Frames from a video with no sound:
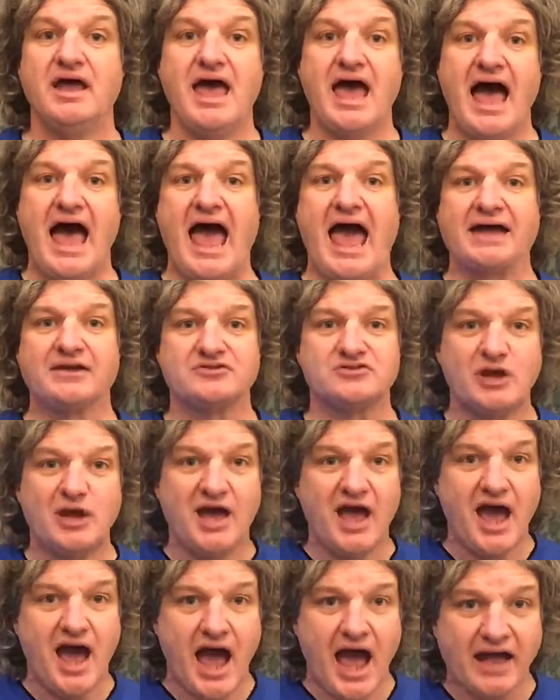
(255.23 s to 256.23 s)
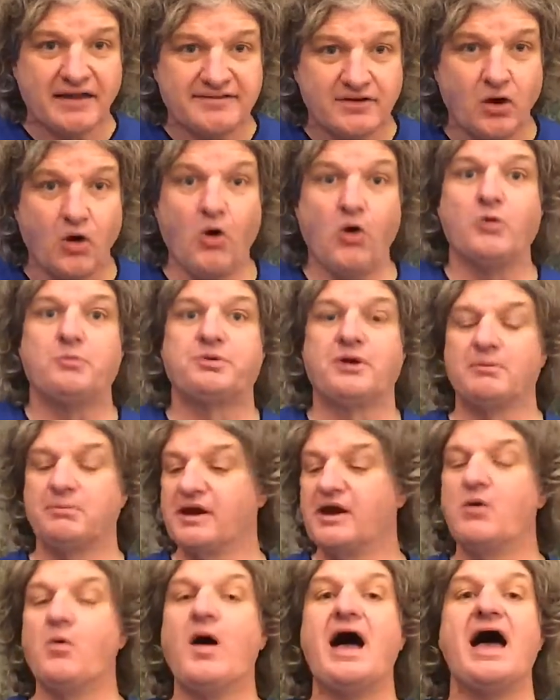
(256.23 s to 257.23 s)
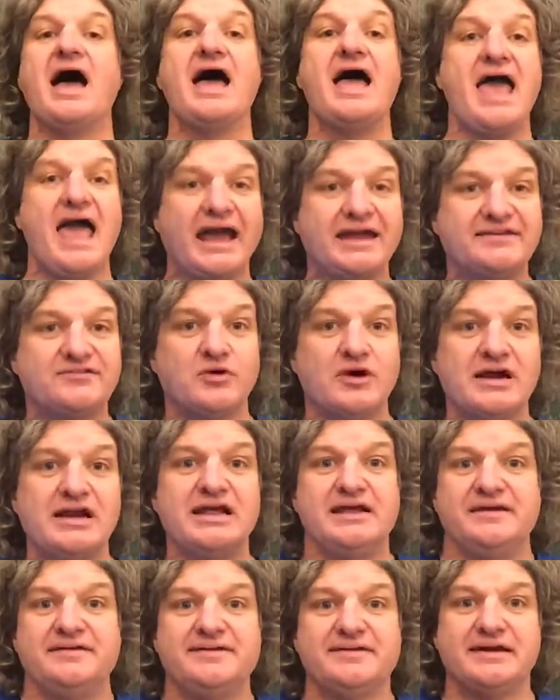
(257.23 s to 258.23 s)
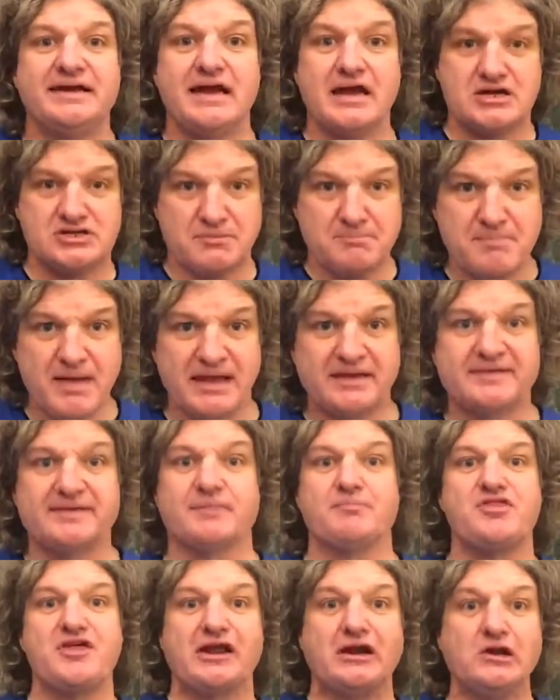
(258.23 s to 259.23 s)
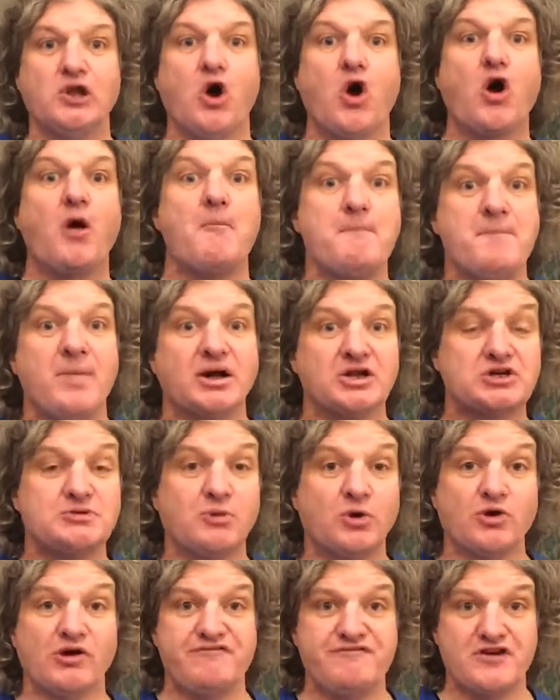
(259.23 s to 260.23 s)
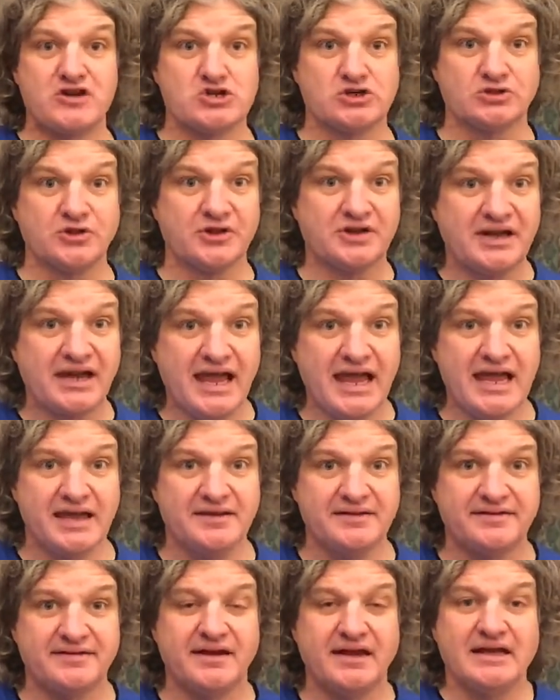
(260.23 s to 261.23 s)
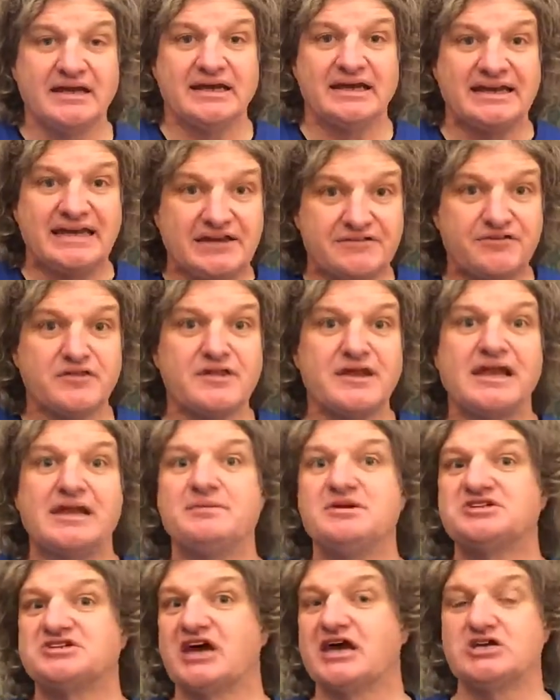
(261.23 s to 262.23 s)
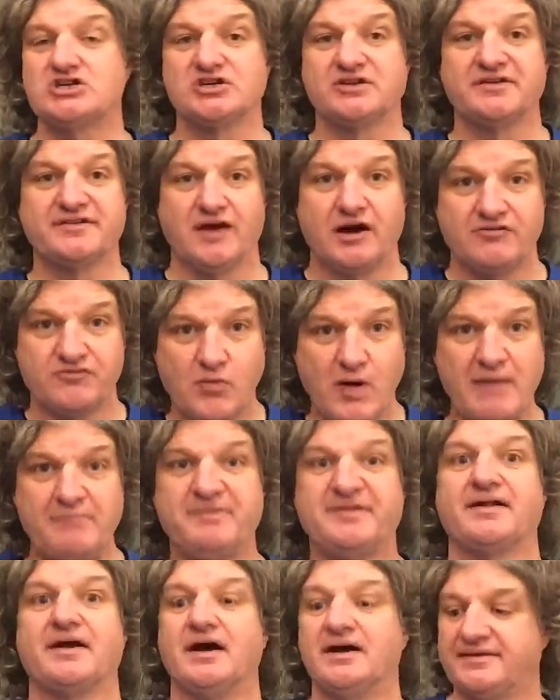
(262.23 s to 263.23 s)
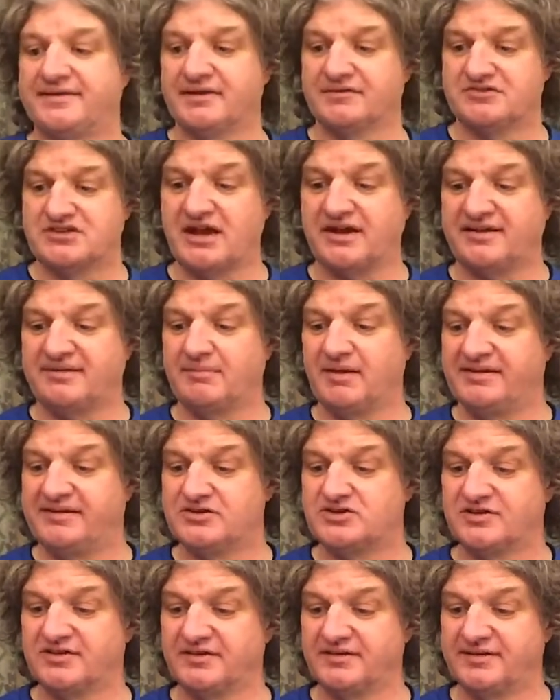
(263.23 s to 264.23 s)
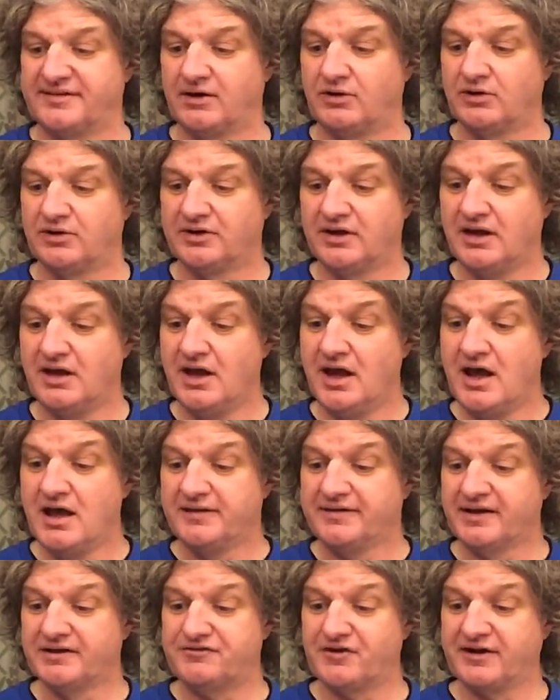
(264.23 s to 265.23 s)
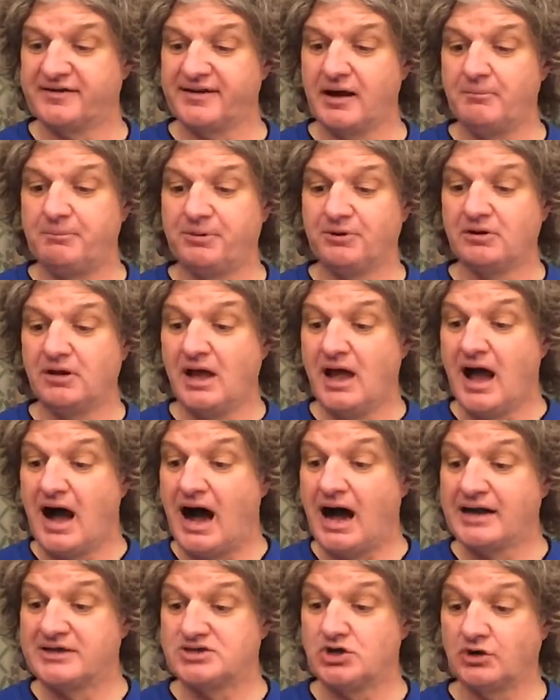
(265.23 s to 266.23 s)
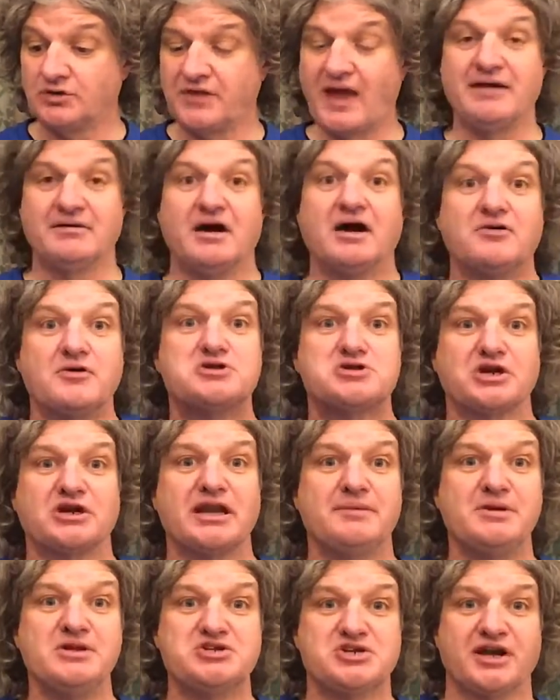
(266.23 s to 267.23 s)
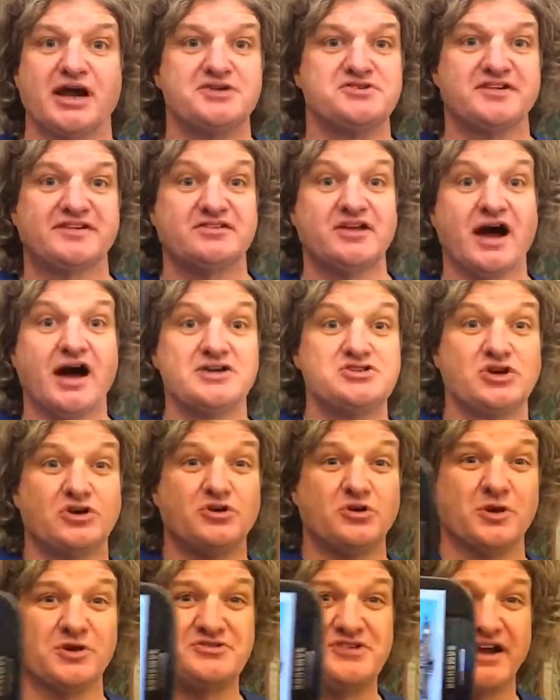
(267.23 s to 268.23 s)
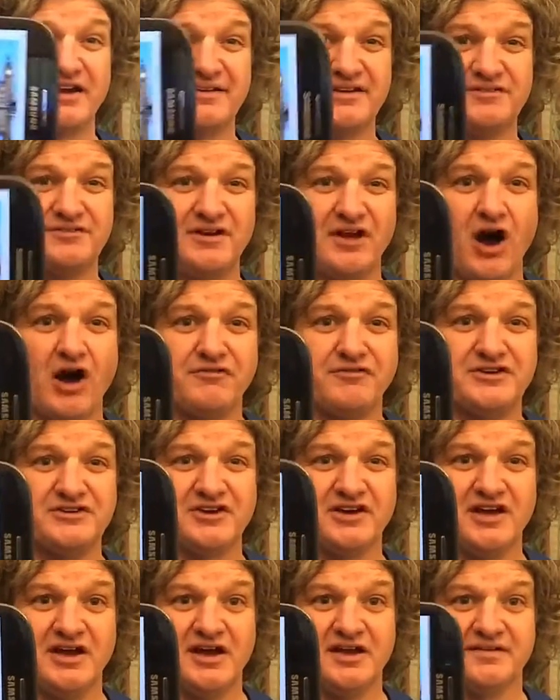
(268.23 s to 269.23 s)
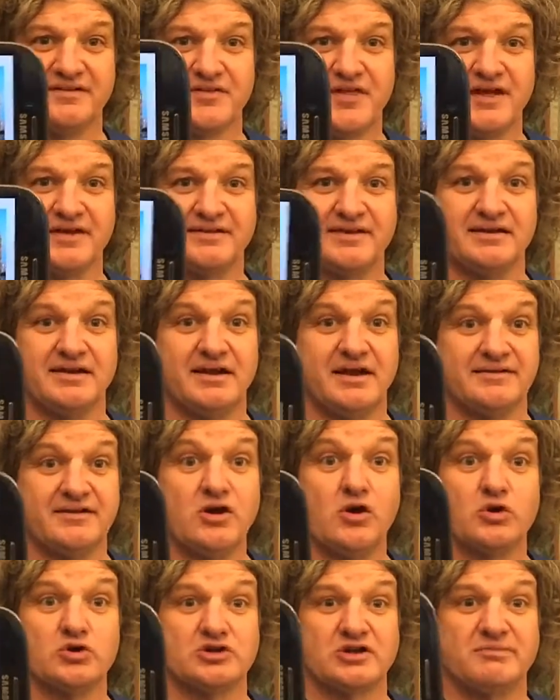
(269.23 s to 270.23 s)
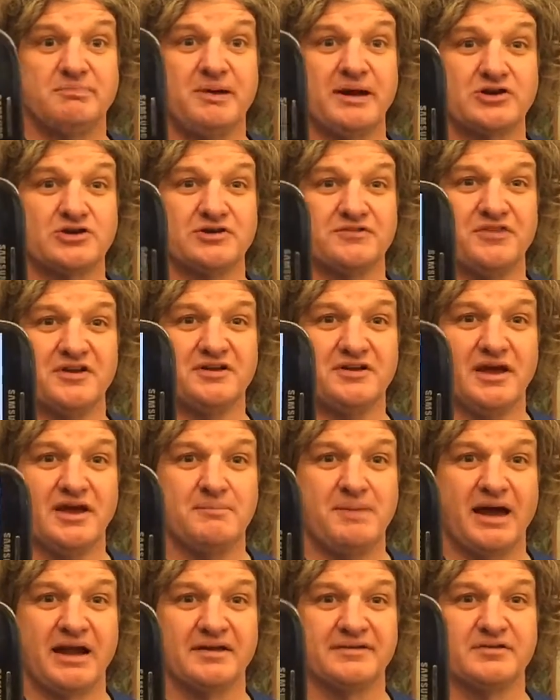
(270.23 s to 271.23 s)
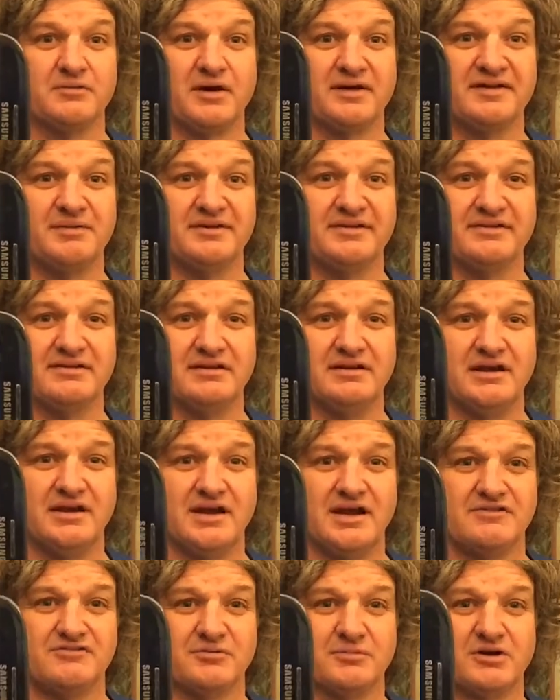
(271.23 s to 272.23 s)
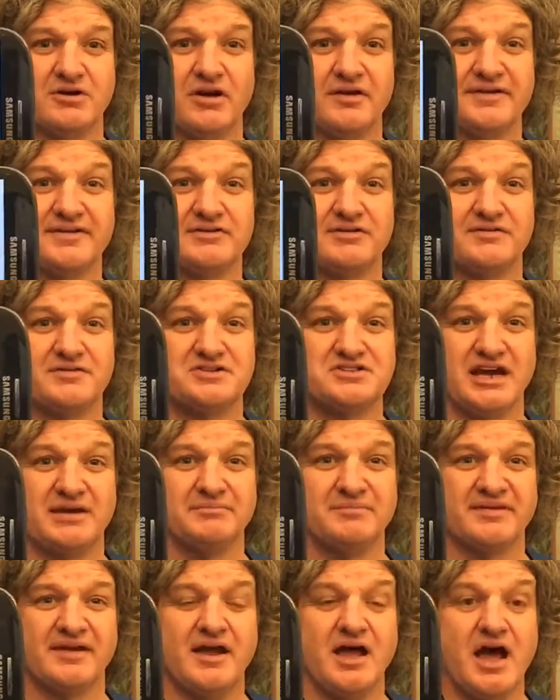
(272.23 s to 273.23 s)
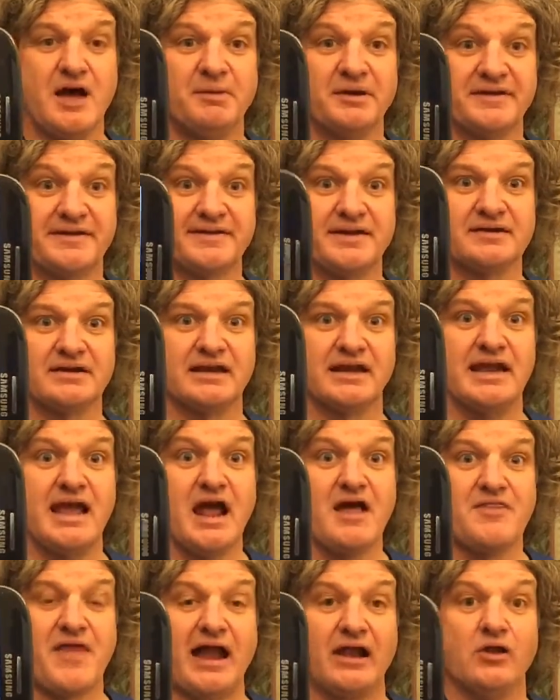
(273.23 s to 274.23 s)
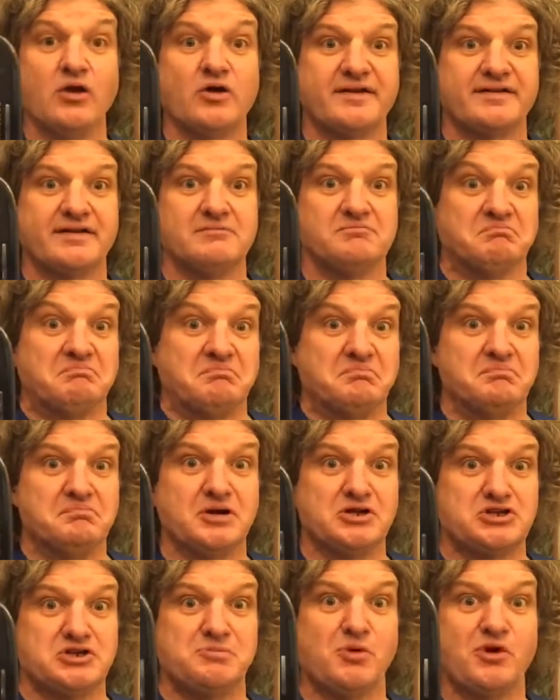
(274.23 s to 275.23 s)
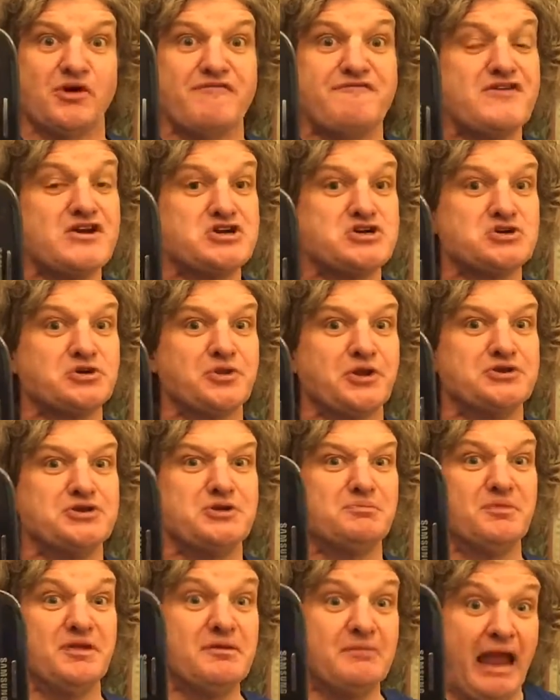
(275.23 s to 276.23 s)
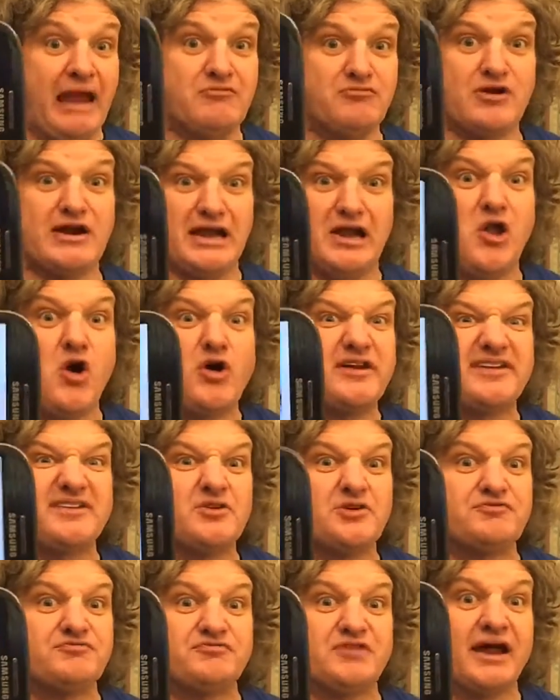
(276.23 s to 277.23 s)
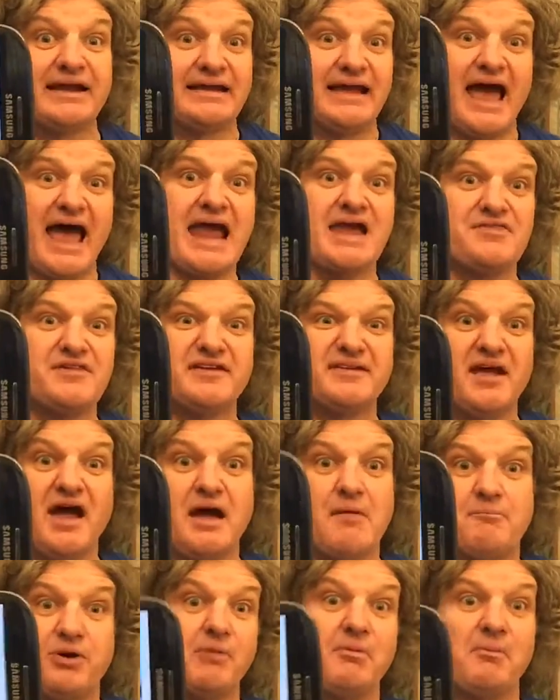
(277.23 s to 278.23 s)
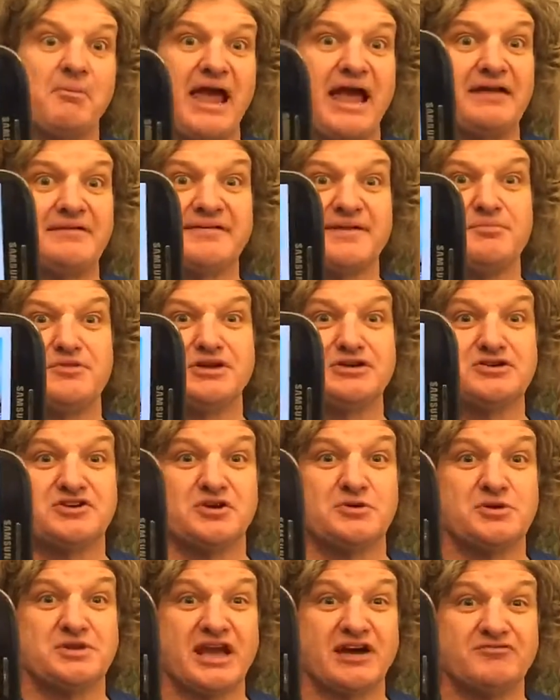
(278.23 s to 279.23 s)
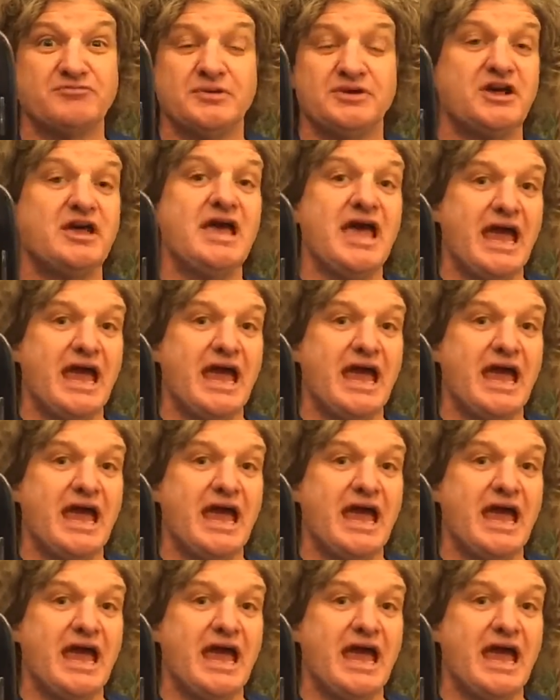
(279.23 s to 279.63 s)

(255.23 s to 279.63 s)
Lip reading: And as you're all probably aware, it's really easy to make something look much more official than it is, given the limitations of websites, of text messages, and so on. So, for example, I took that original image and I took all the text off it. So there's that. It's a gorgeous picture of the Palace of Westminster from across the River Thames. But suddenly, that looks much more official than it really looks sort of like, hey, this probably has something to do with government.